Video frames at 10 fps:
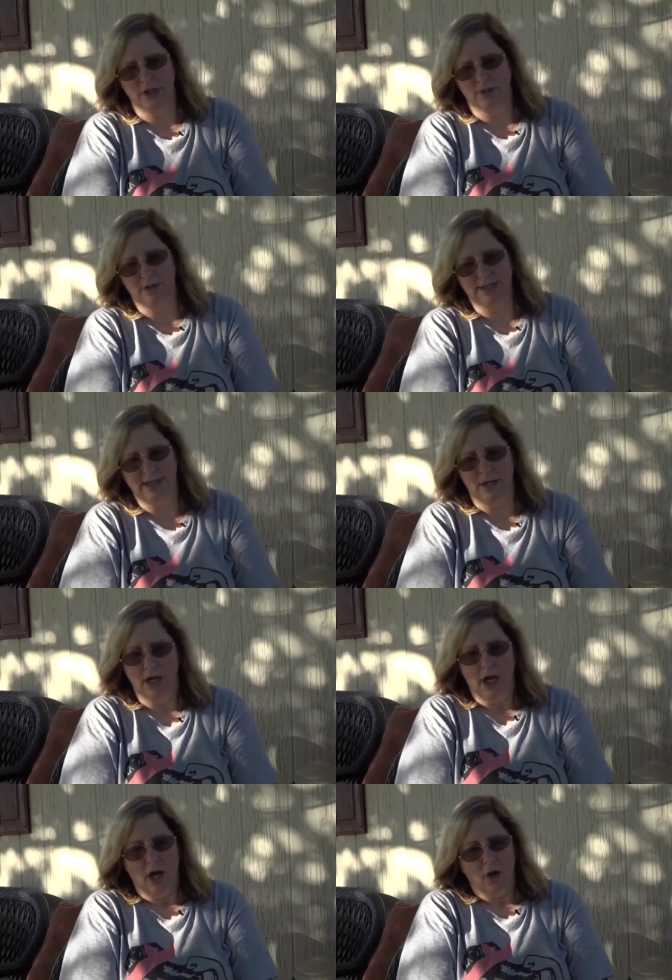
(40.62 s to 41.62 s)
turned around and said,
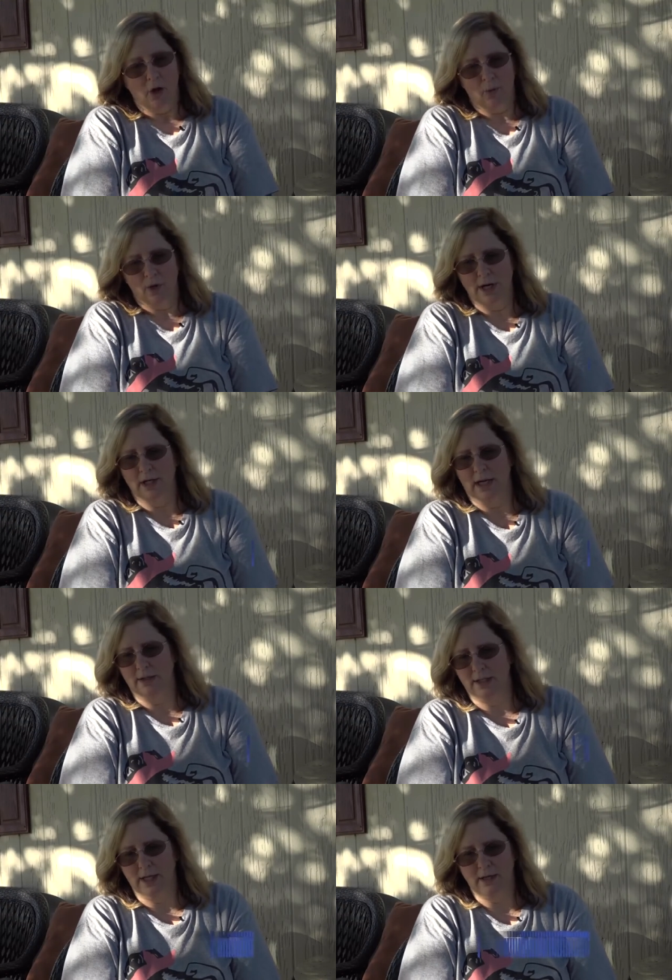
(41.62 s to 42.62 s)
uh, We're not allowed to
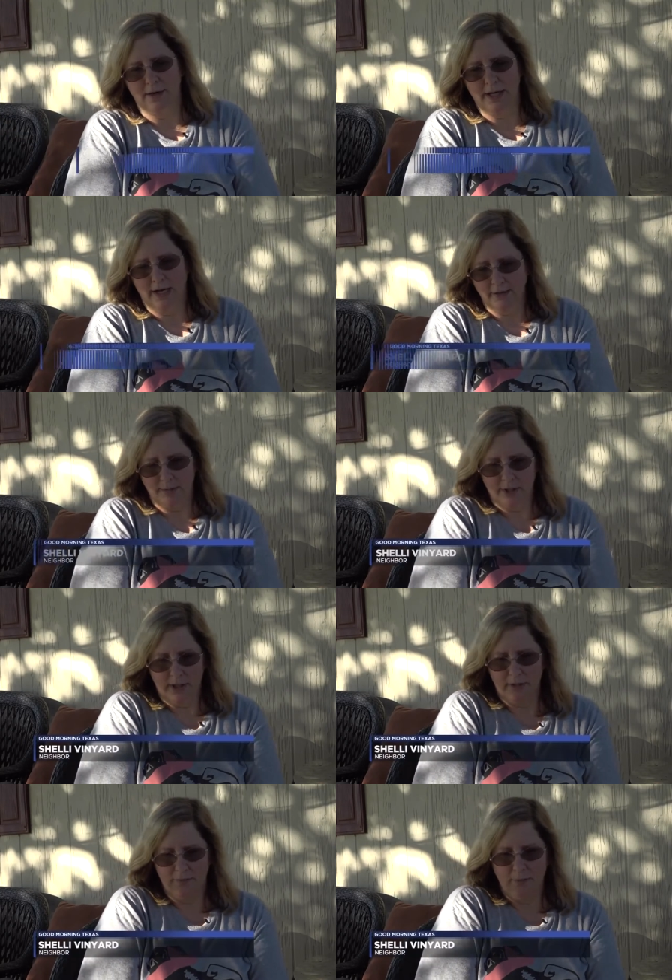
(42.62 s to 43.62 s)
tell our names, but
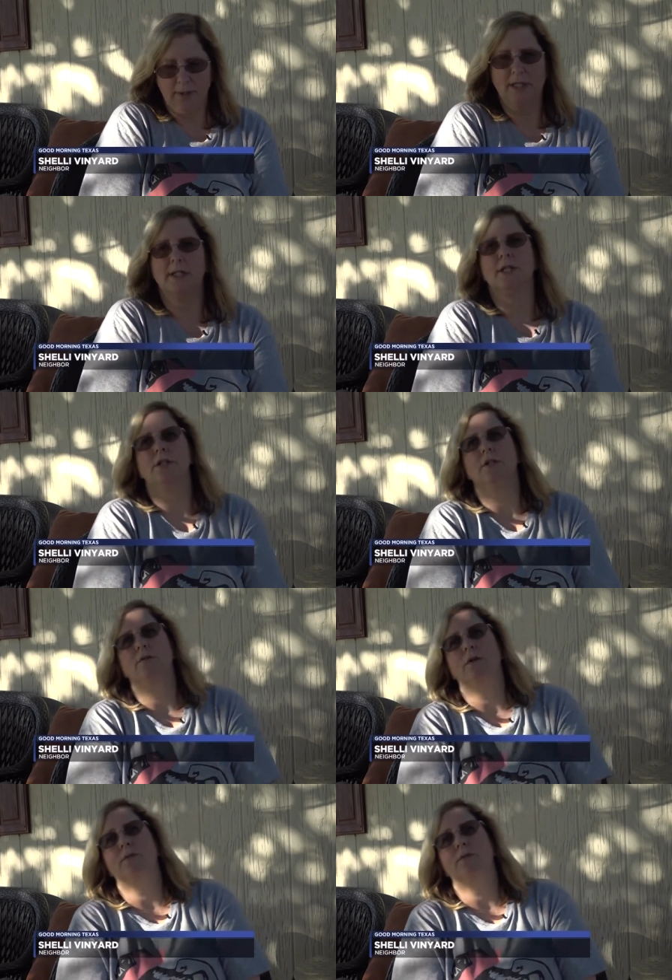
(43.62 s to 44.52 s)
if you pay attention to what